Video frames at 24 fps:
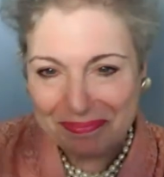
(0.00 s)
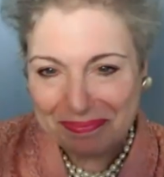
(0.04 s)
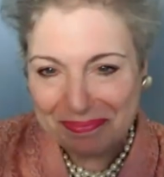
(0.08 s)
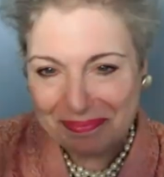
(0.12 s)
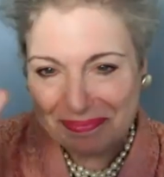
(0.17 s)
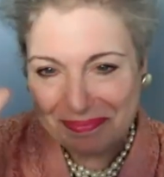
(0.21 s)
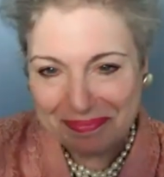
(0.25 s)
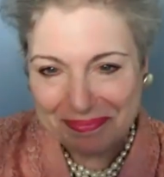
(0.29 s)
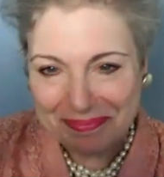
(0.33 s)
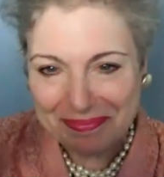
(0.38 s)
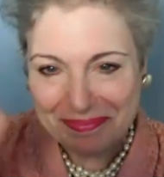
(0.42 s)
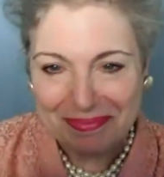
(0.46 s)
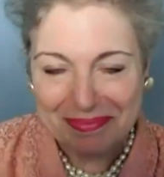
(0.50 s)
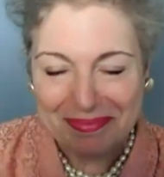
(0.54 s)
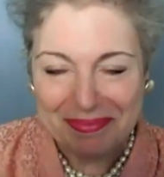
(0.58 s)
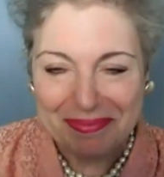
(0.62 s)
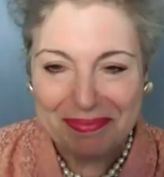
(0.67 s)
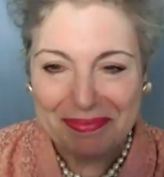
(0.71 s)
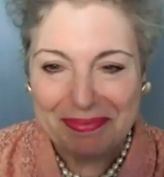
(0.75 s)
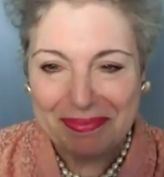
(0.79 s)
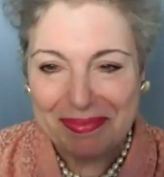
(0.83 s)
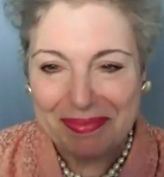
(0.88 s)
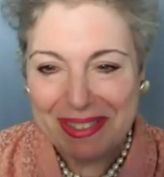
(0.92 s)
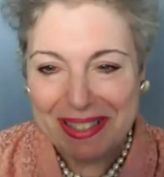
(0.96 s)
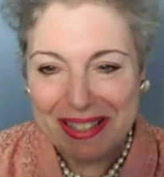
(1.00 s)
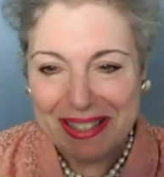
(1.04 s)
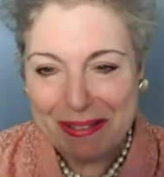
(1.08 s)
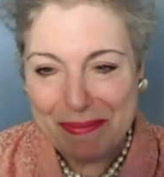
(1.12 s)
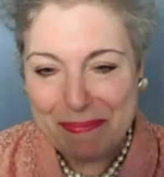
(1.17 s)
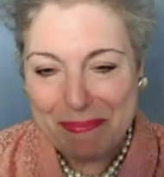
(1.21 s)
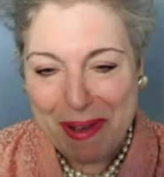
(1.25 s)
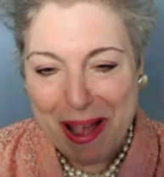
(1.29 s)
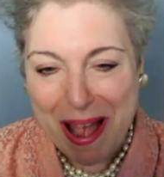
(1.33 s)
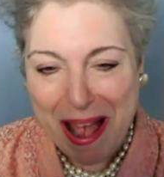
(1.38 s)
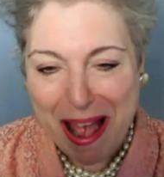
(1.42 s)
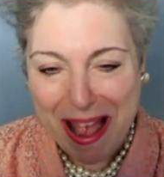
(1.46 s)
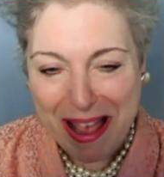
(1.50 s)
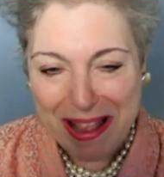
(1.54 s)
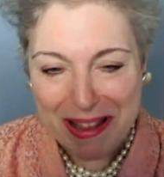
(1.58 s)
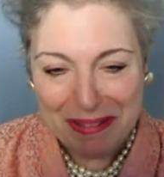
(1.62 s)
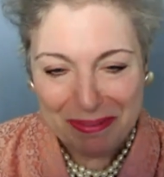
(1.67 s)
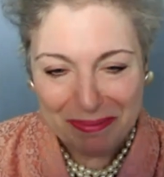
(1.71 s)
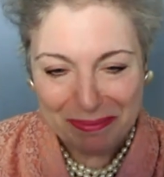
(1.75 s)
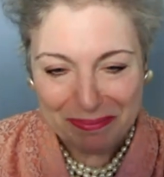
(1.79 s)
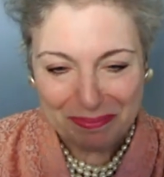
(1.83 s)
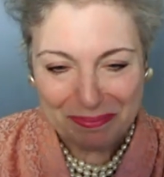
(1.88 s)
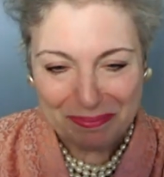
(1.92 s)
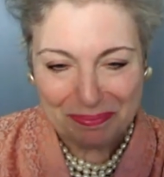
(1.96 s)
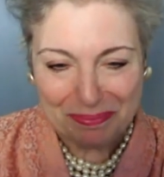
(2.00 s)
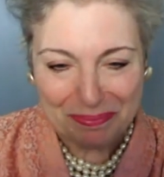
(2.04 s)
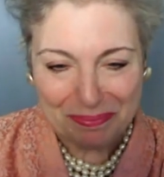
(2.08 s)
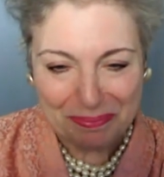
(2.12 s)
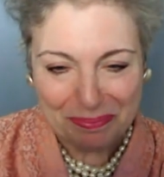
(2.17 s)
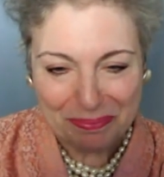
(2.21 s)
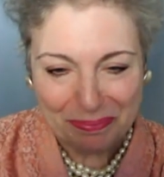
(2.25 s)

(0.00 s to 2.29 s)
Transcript: okay. Thank you. Bye. Meet